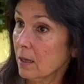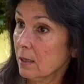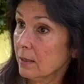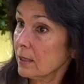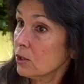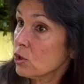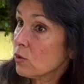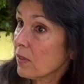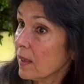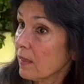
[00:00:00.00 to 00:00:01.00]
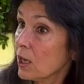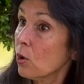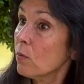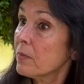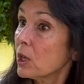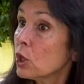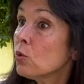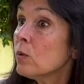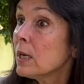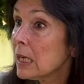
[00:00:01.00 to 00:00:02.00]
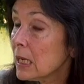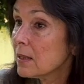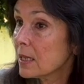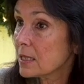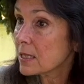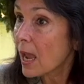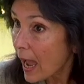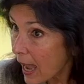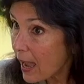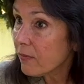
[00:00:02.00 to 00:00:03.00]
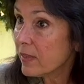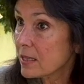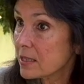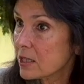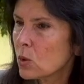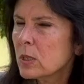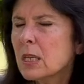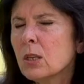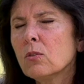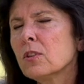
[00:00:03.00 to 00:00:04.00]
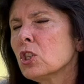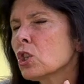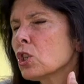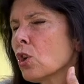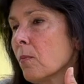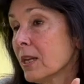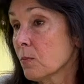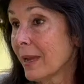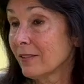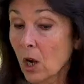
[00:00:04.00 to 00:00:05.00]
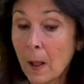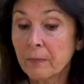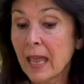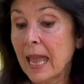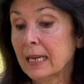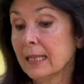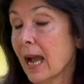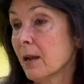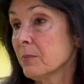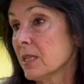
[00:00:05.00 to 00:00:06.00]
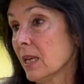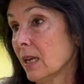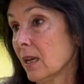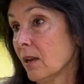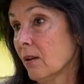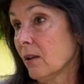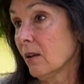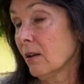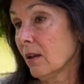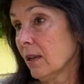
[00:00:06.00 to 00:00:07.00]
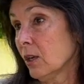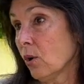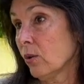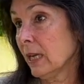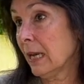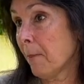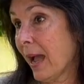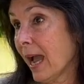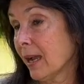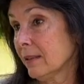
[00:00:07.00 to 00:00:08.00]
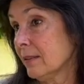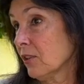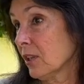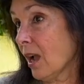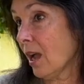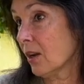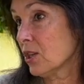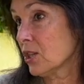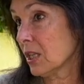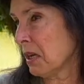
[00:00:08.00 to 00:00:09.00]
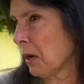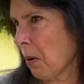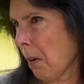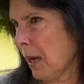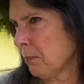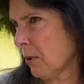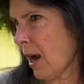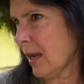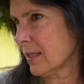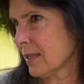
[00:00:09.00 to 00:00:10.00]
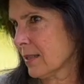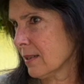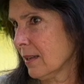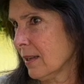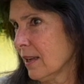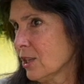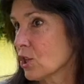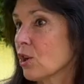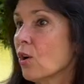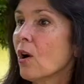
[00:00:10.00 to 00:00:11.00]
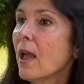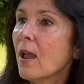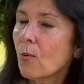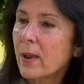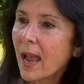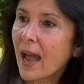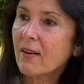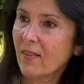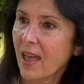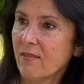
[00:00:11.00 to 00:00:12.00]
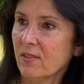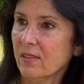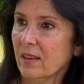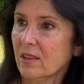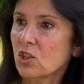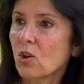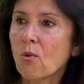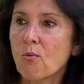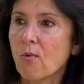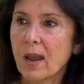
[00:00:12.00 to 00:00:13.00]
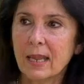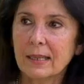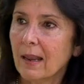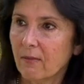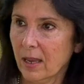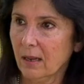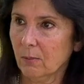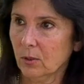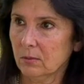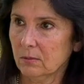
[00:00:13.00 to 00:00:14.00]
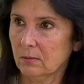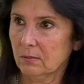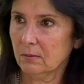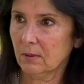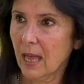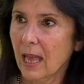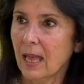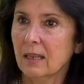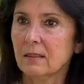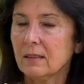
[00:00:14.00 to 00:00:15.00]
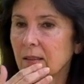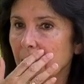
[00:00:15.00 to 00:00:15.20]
didn't you think, you need this, have this, you see you fit so much better, and it comes in a pack, different colors, in a great price. So we have everything so readily available, and